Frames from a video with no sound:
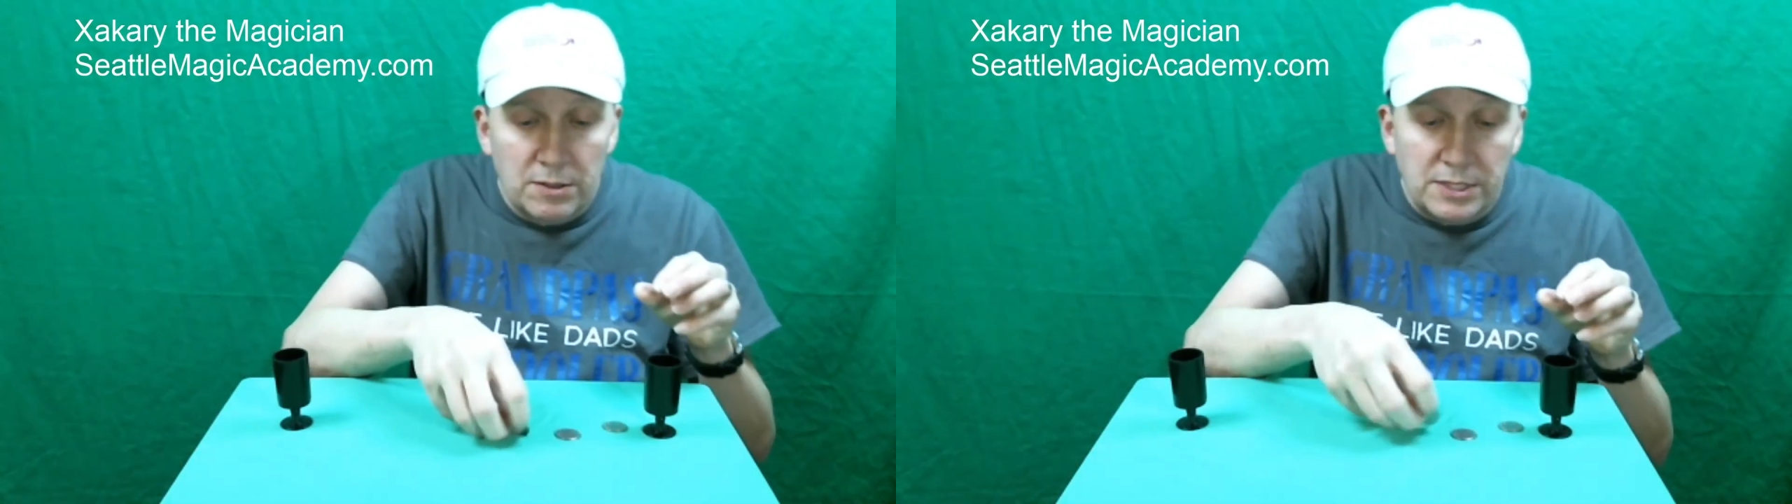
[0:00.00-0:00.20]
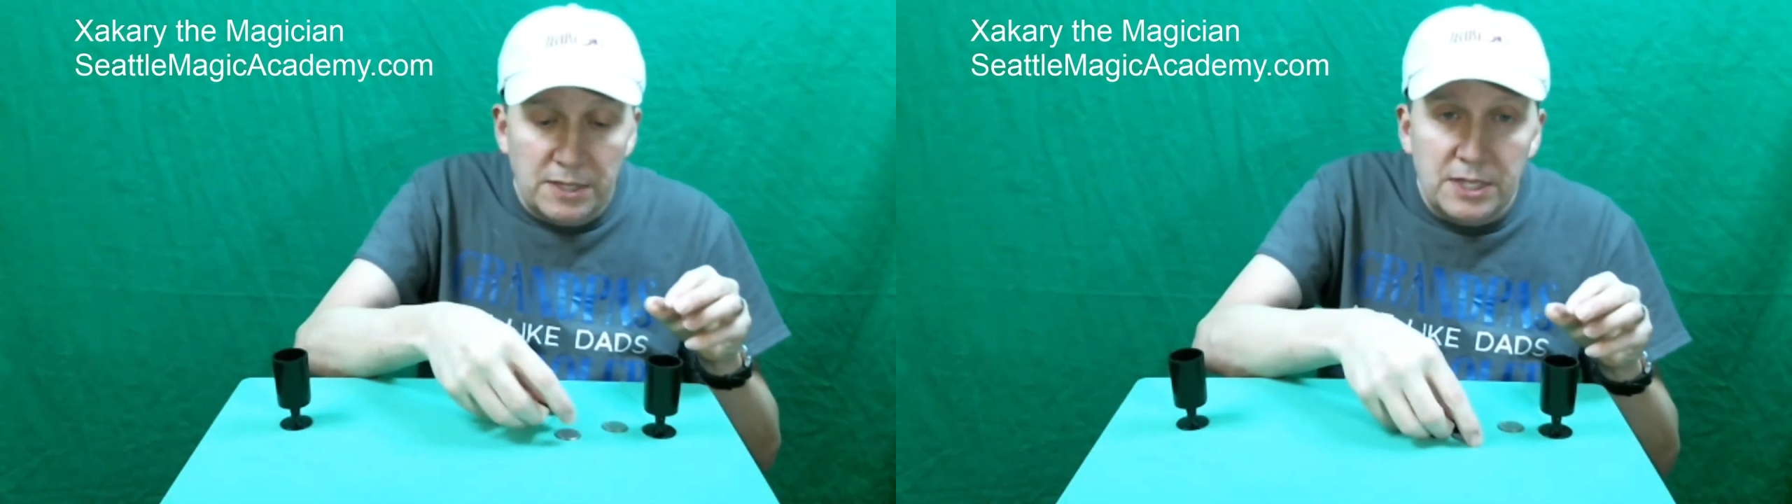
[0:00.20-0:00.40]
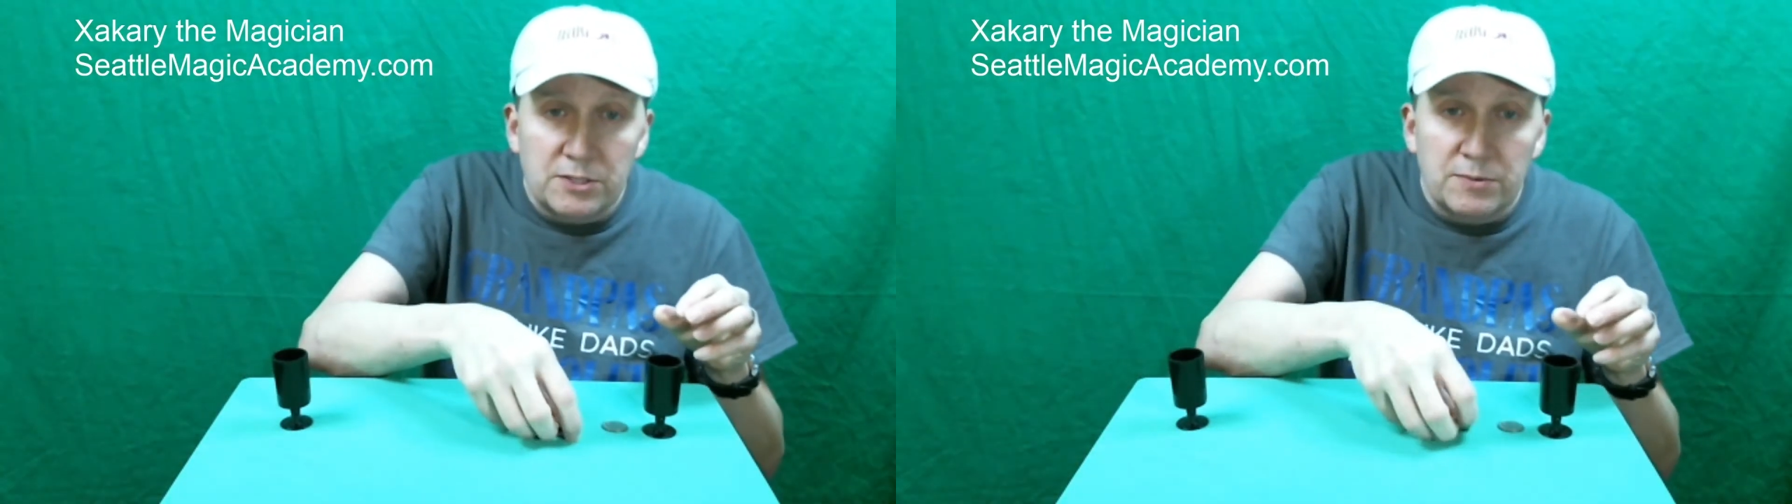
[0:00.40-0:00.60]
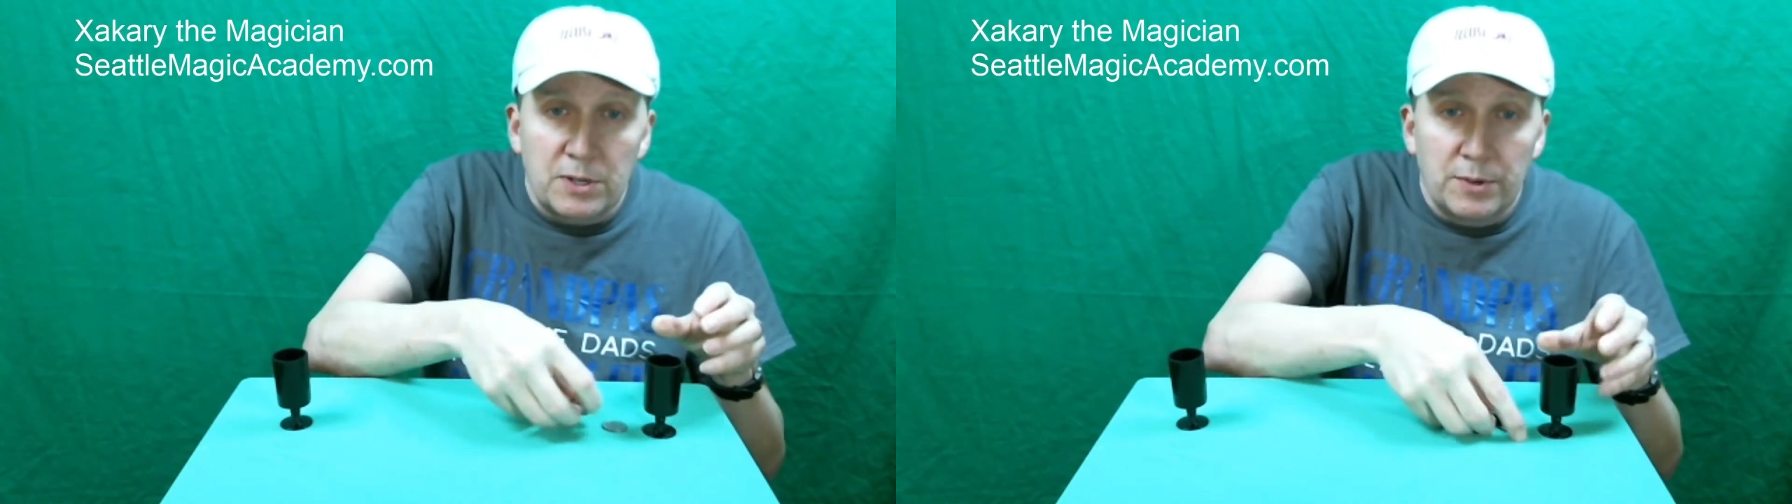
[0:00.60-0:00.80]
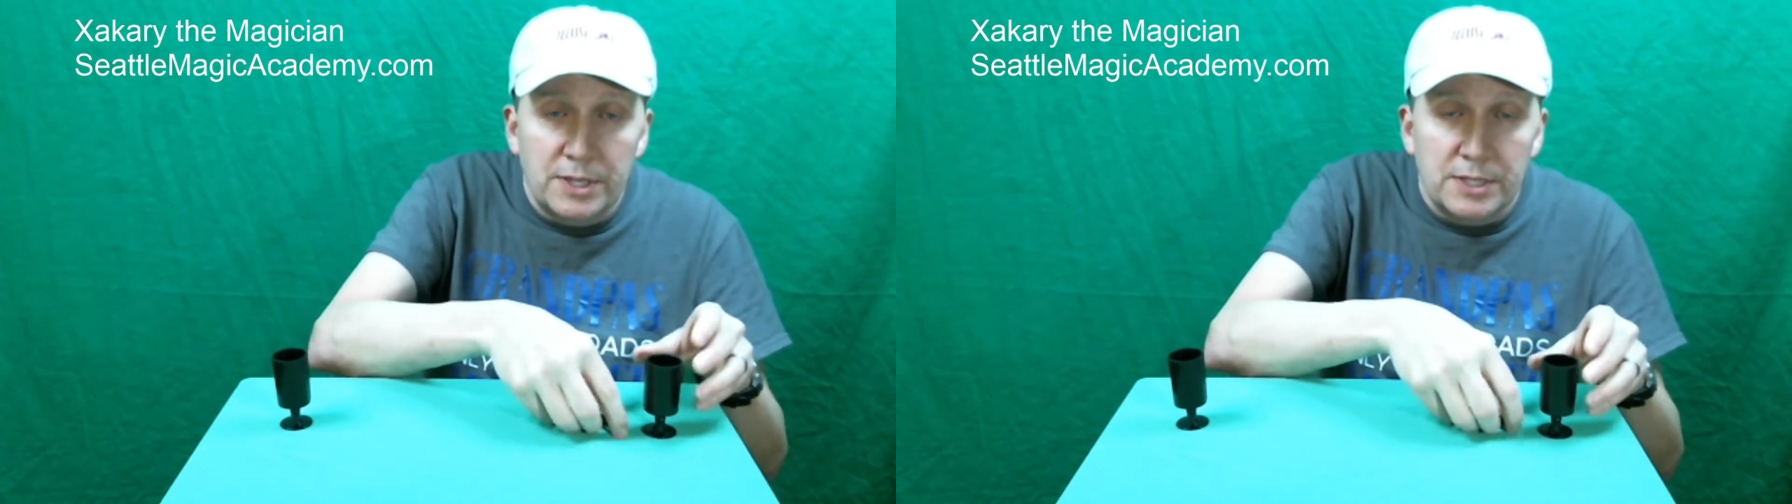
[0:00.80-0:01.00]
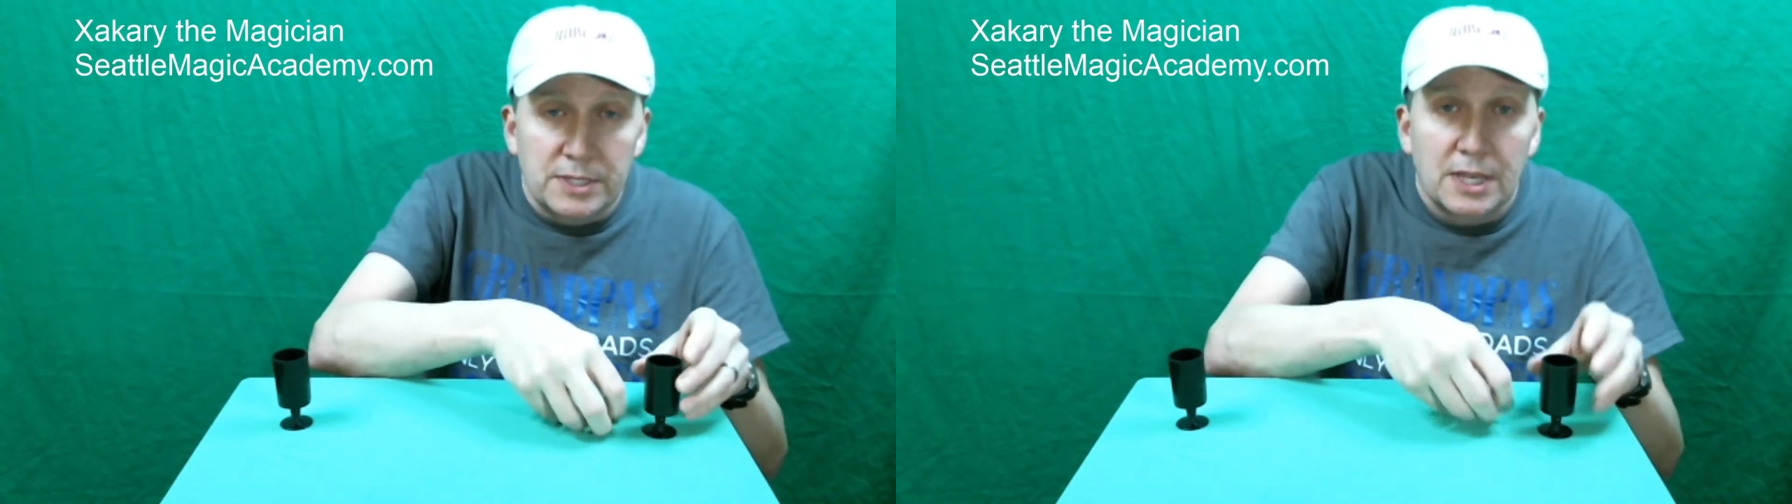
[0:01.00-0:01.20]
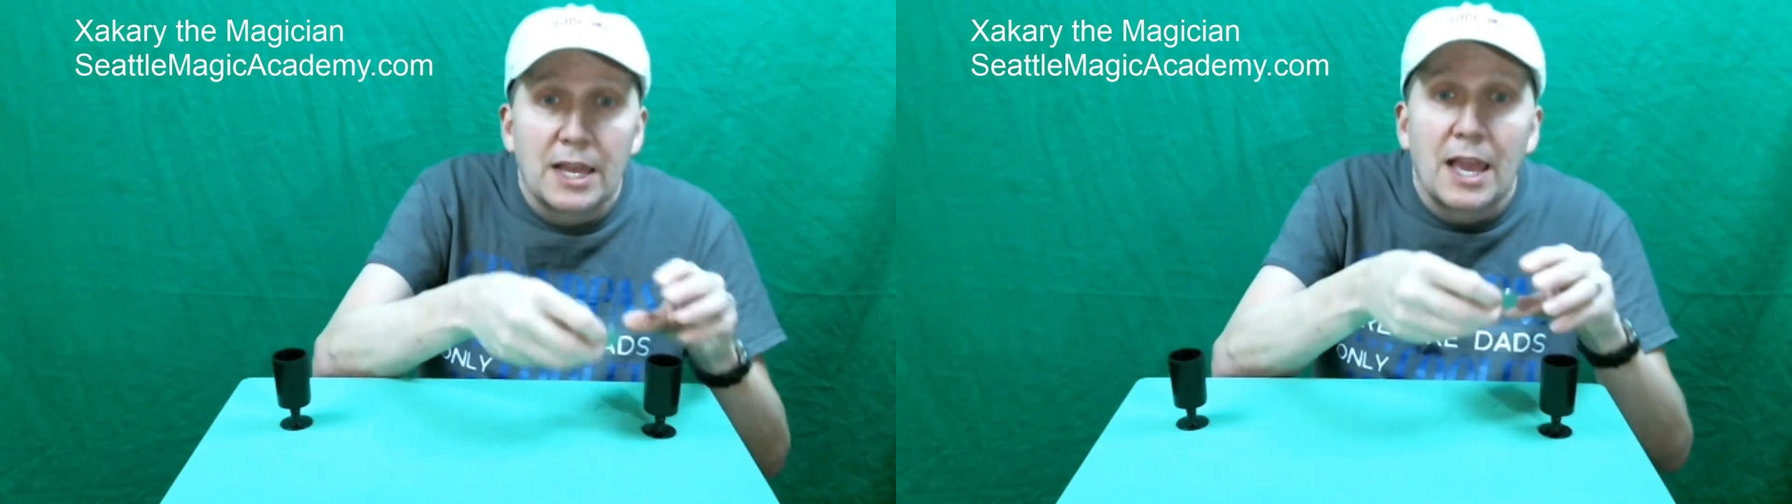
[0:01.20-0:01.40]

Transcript: Take these three coins,